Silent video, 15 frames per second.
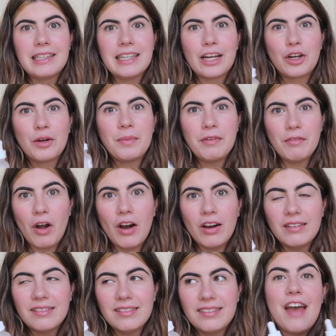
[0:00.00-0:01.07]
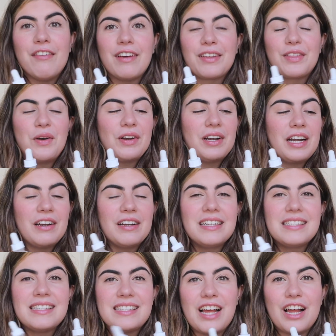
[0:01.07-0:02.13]
That could be wrong. I feel like The Ordinary
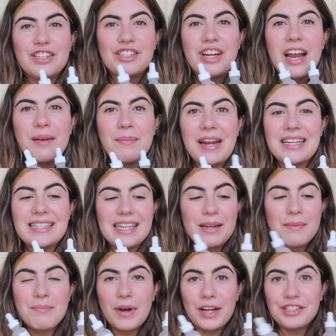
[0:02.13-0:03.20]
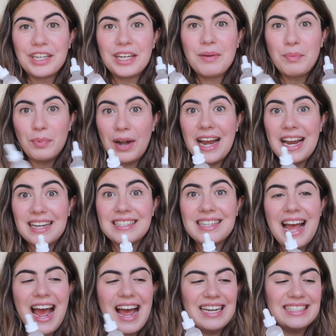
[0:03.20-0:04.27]
is such an amazing budget brand,
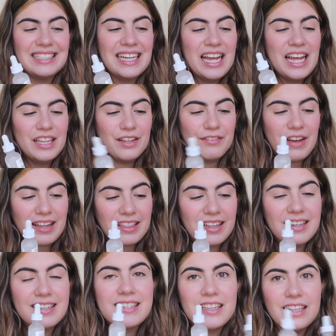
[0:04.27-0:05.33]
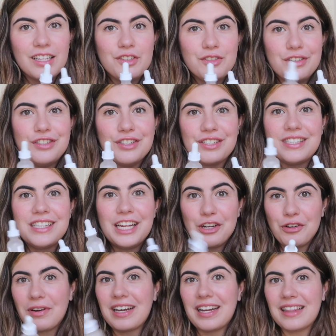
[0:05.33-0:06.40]
and the fact that it's literally just the
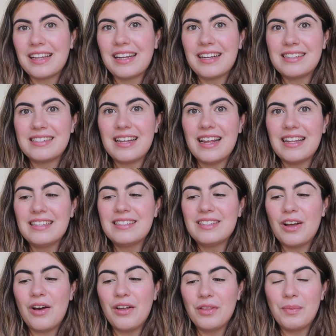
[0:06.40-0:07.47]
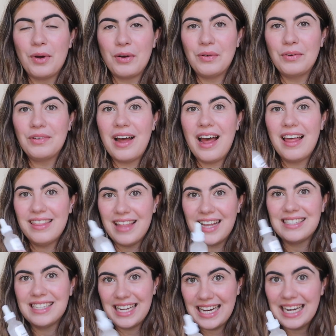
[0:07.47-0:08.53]
ingredient that it says on the bottle and
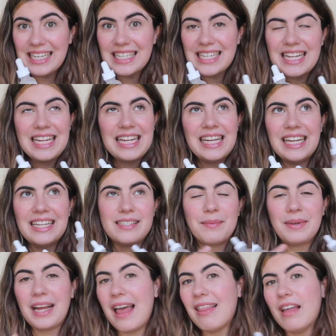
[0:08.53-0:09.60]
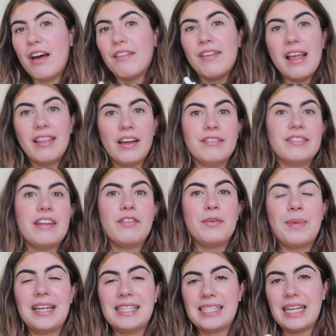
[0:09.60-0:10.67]
that's it is something I love. I love keeping
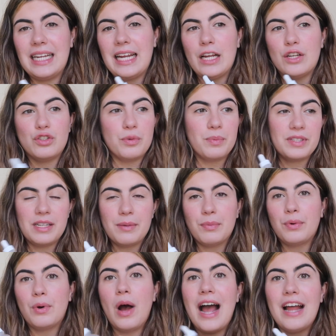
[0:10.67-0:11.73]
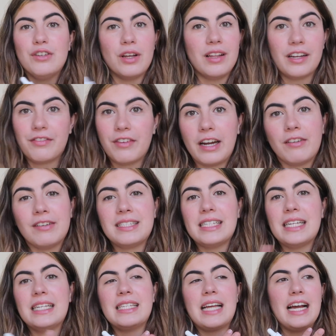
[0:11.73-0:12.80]
my skincare super simple. I don't like fragrances.